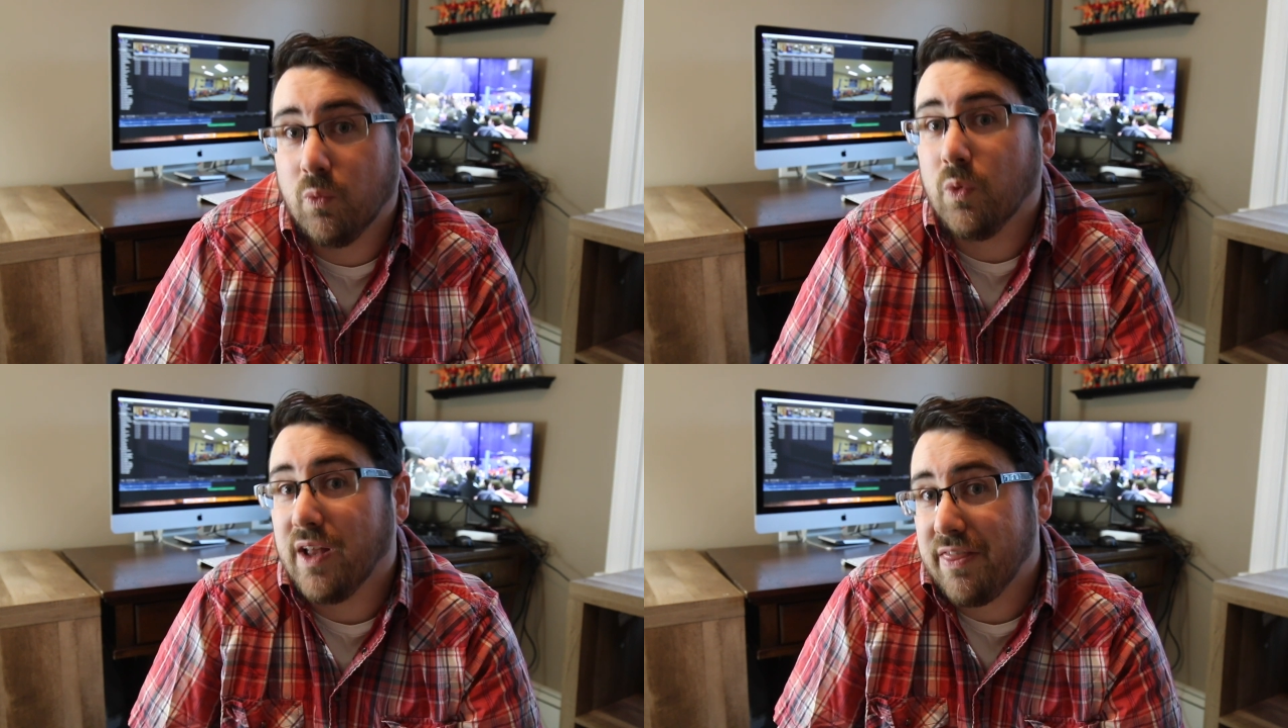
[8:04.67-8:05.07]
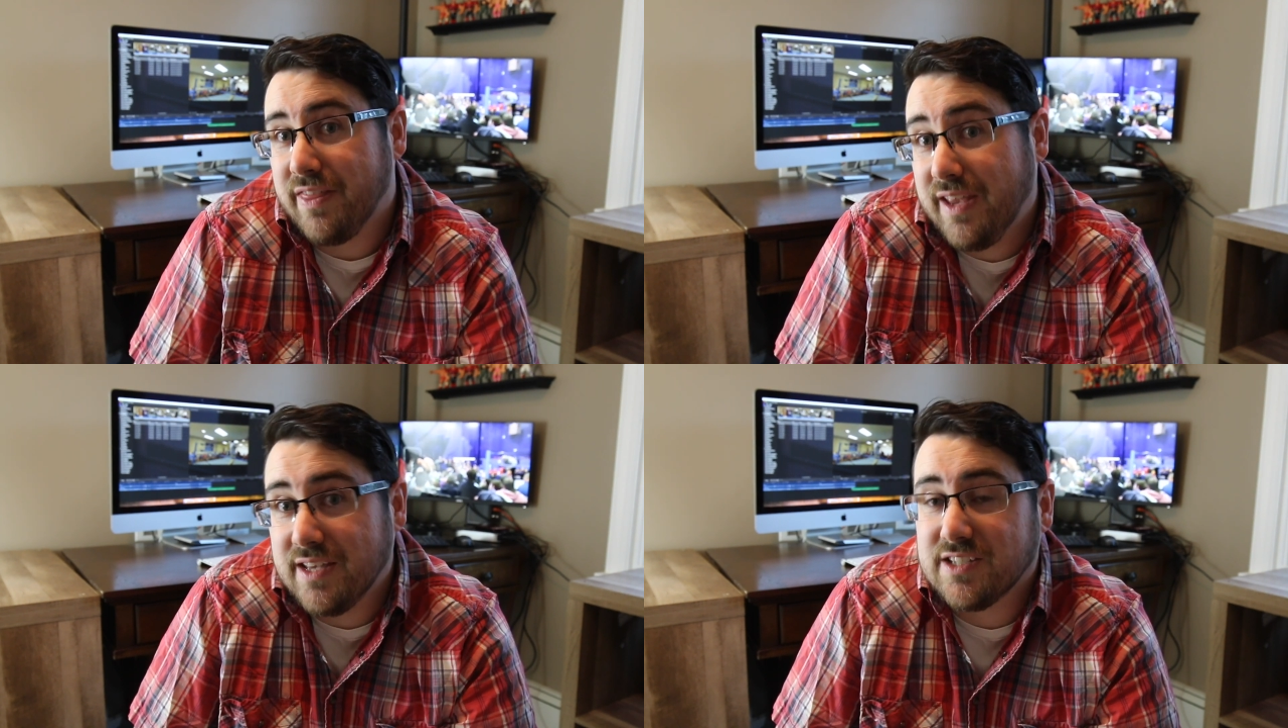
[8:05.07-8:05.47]
what I
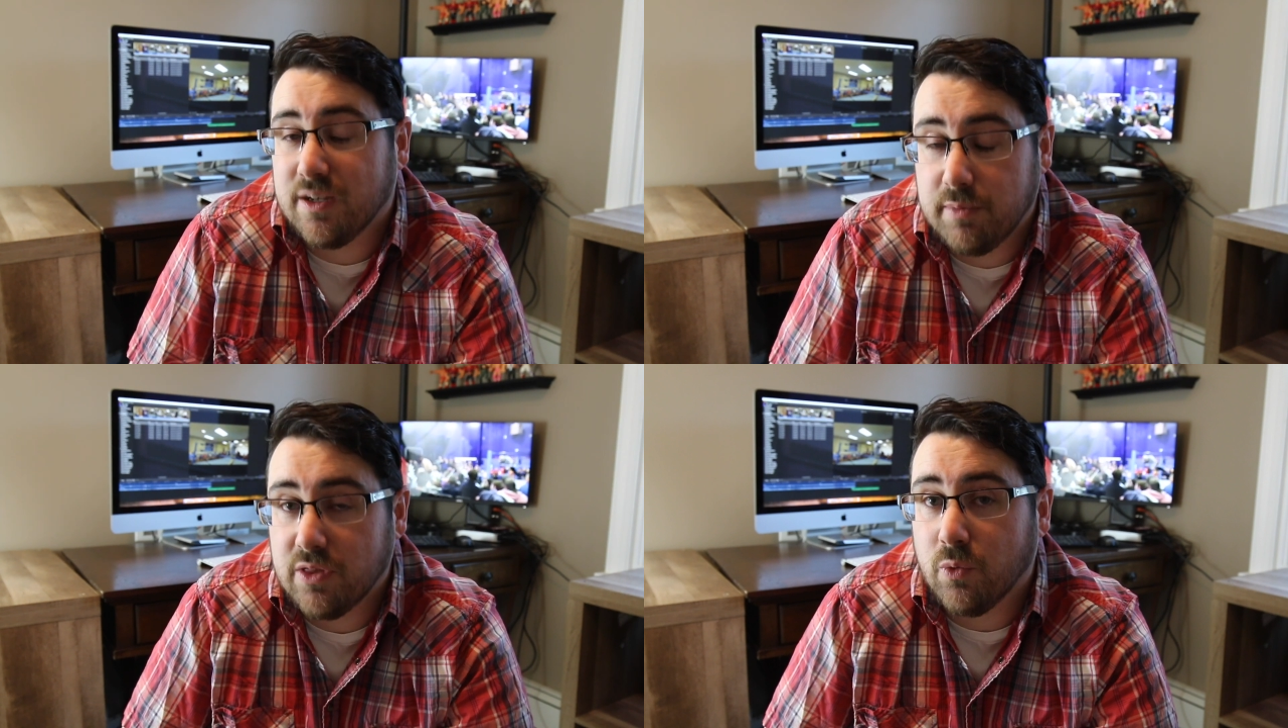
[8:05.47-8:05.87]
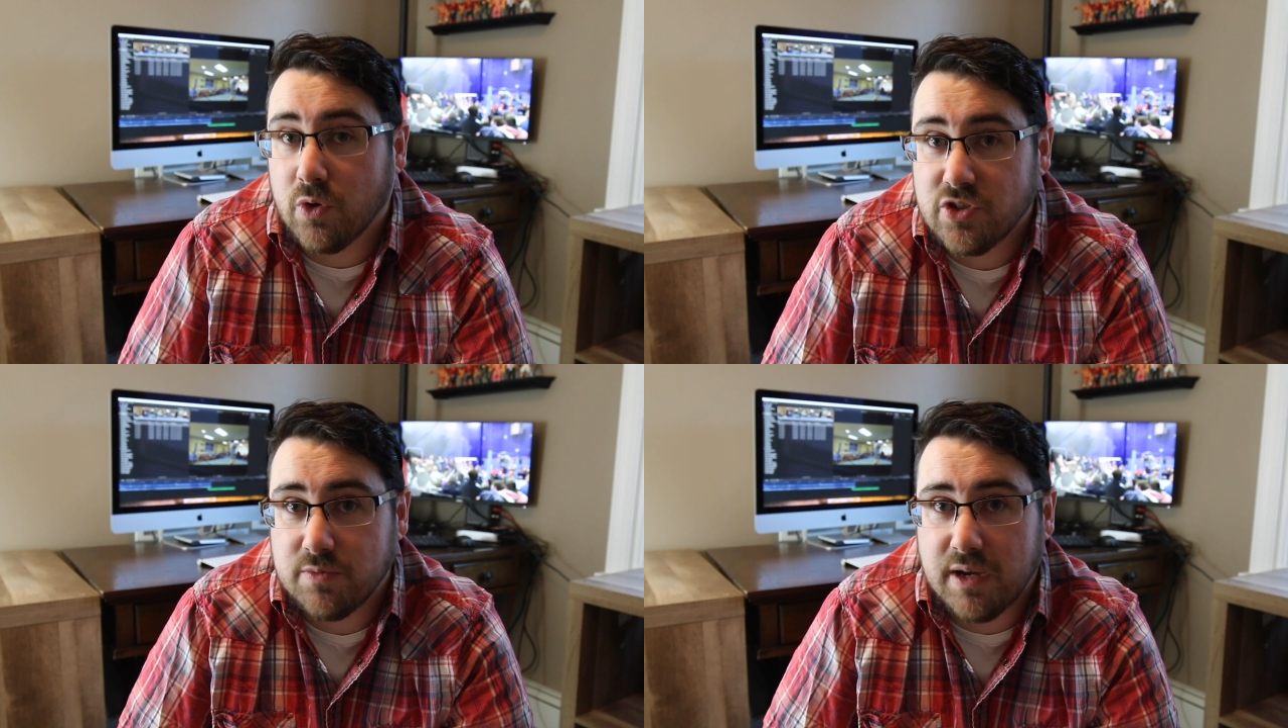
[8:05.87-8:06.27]
think is gonna be the
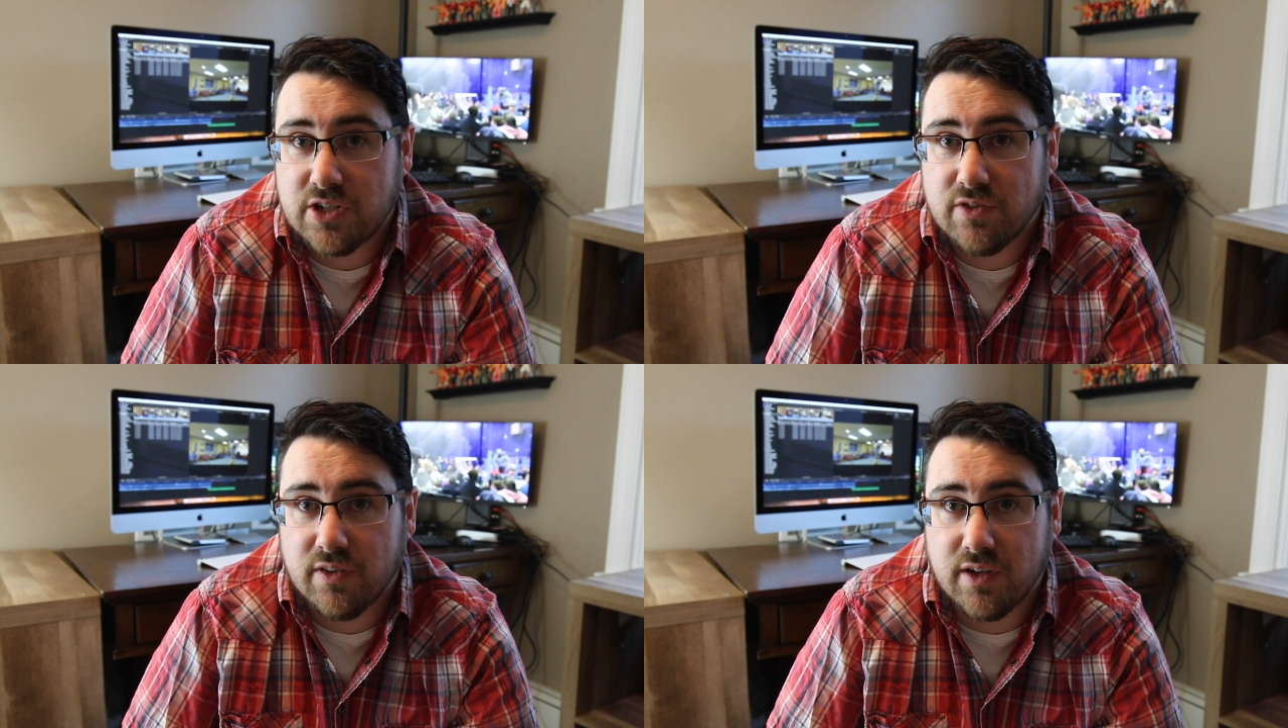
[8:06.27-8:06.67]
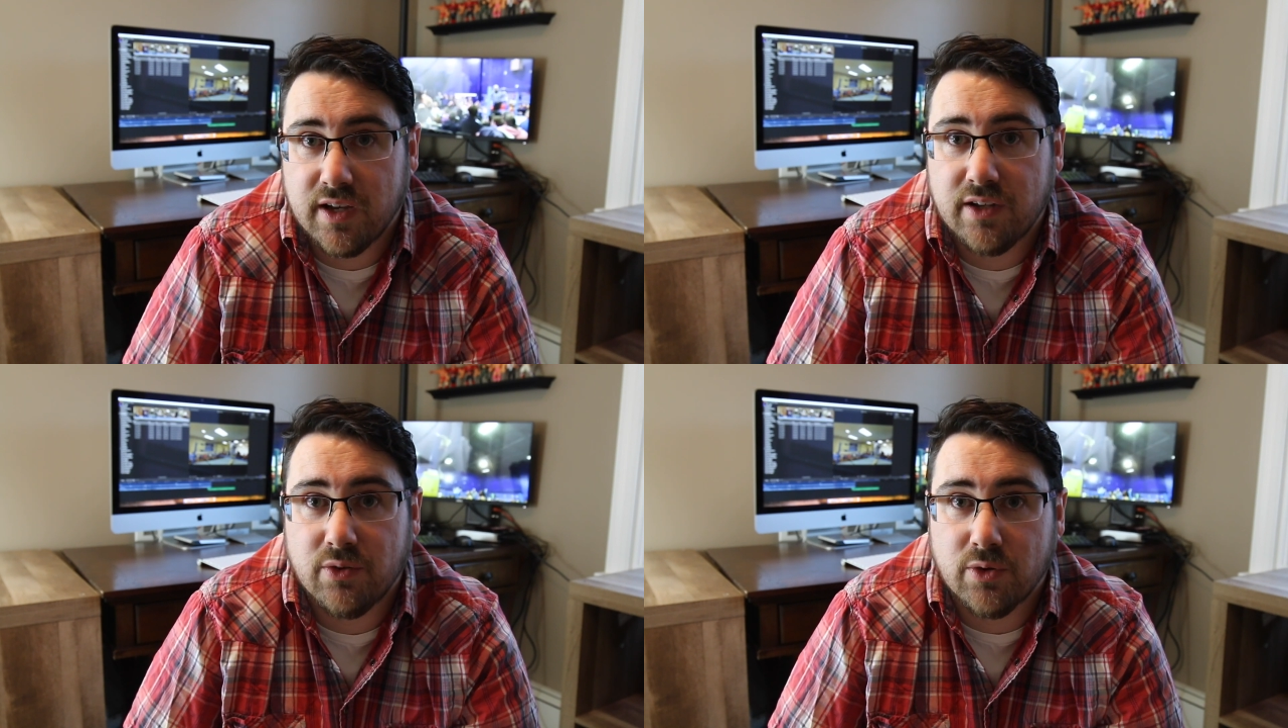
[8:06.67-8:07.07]
worst match of the
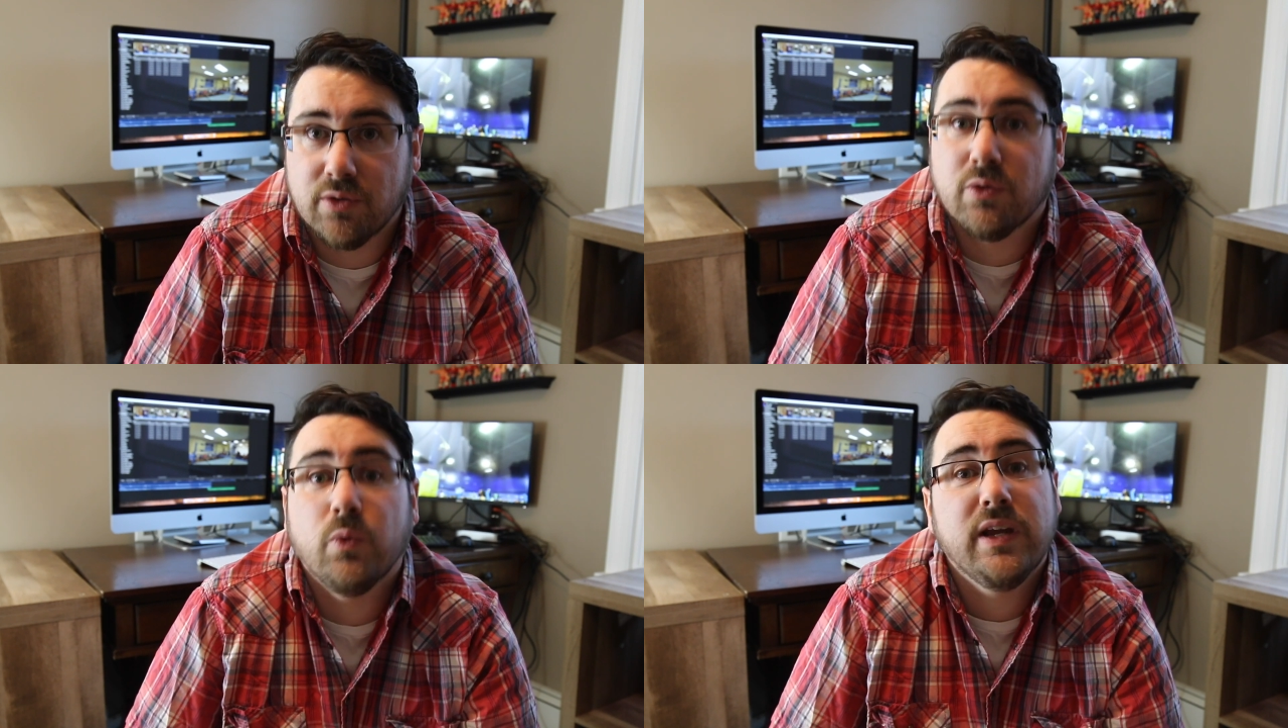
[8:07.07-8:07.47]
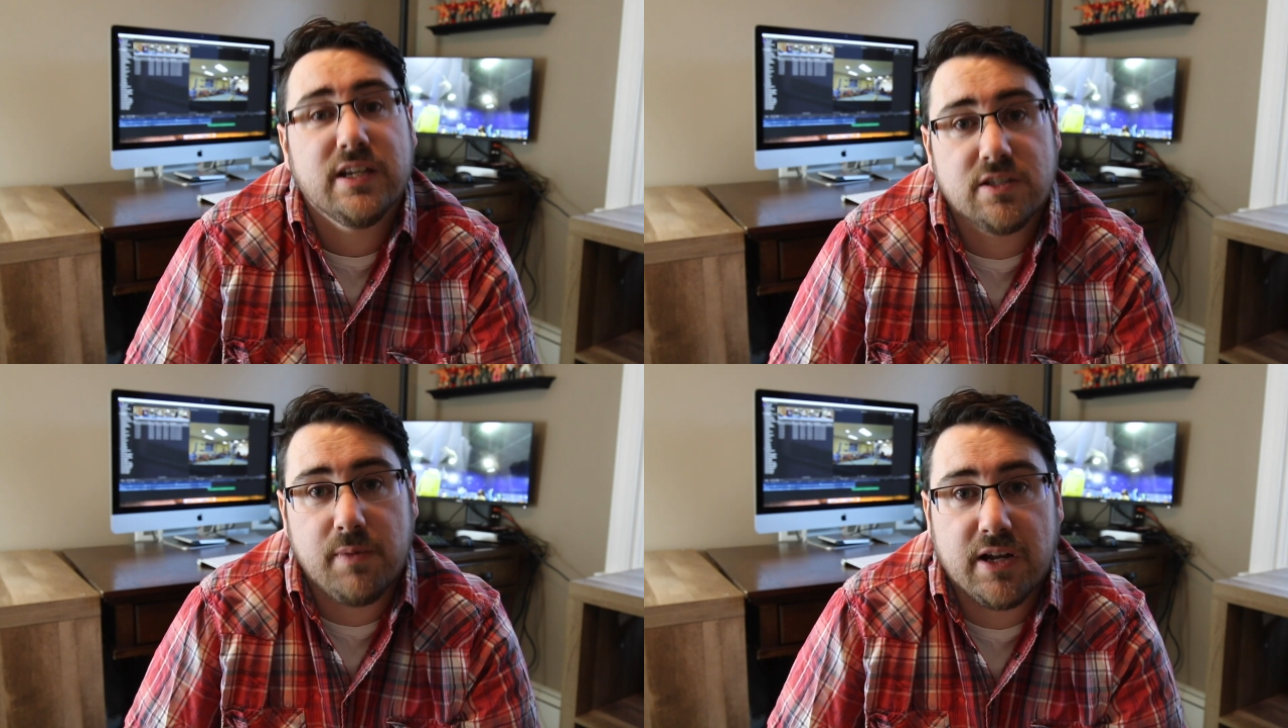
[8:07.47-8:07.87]
night or the
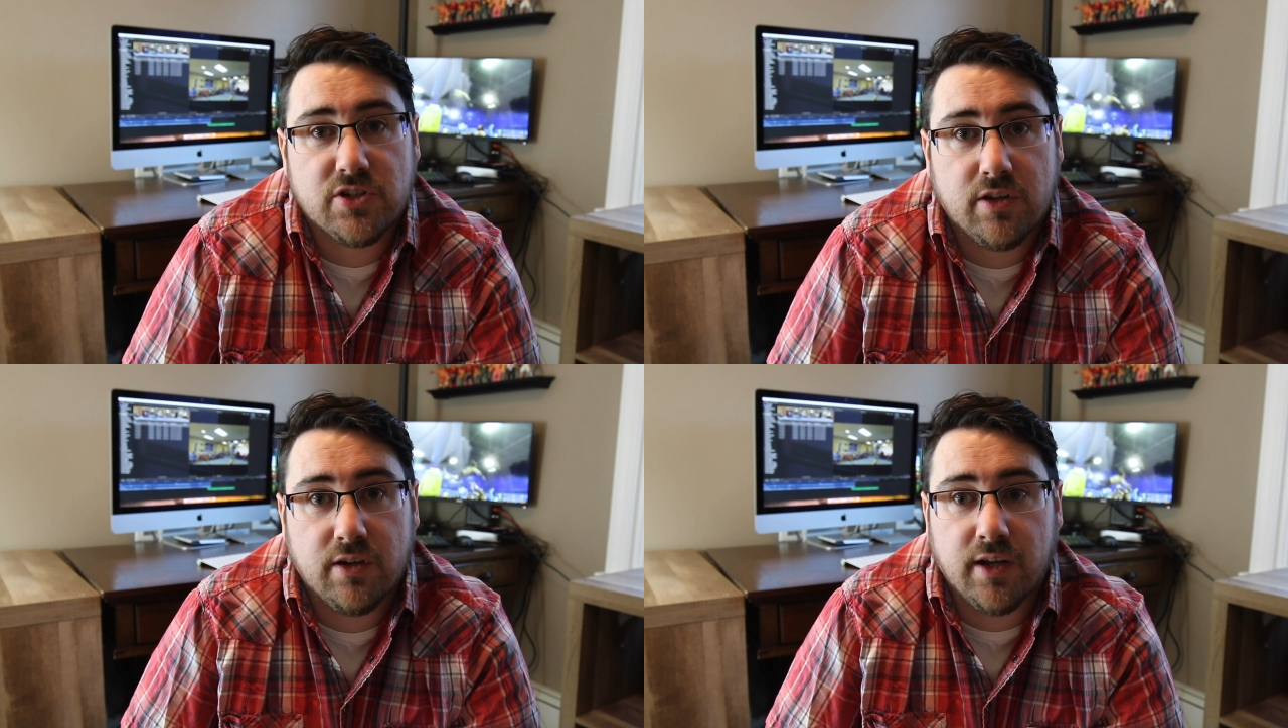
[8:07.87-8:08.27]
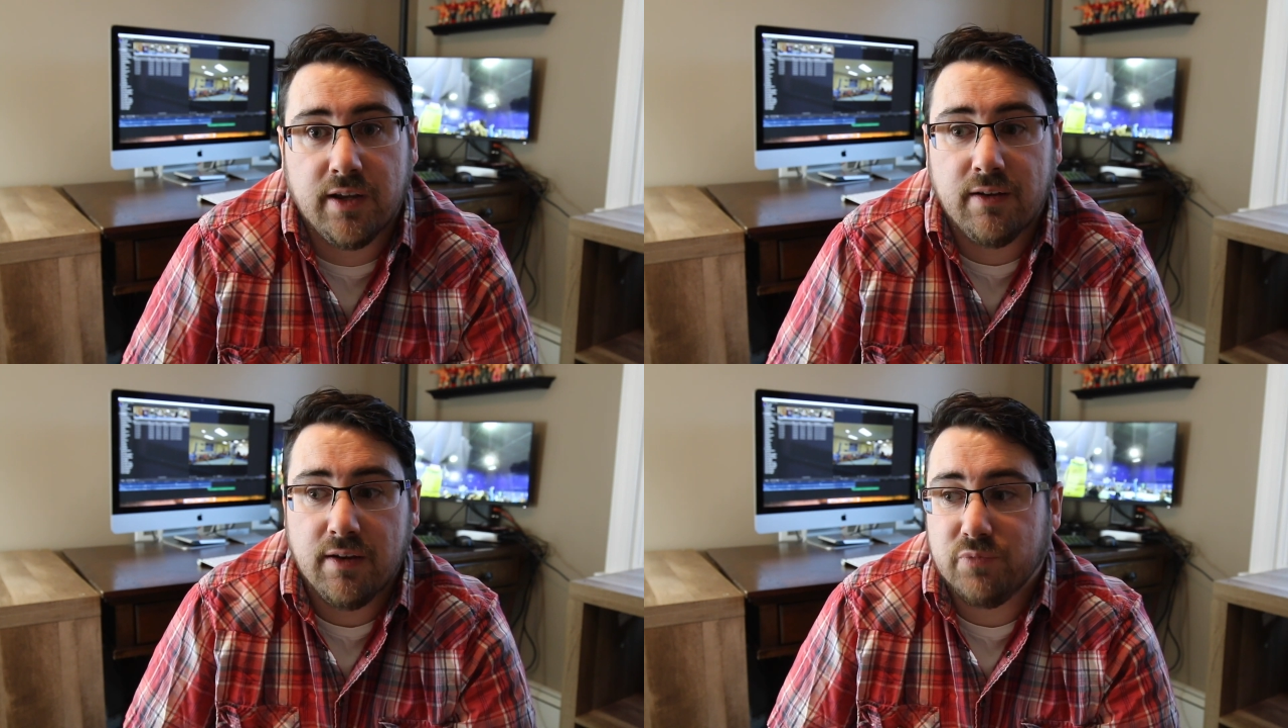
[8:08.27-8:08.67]
weakest match of the night,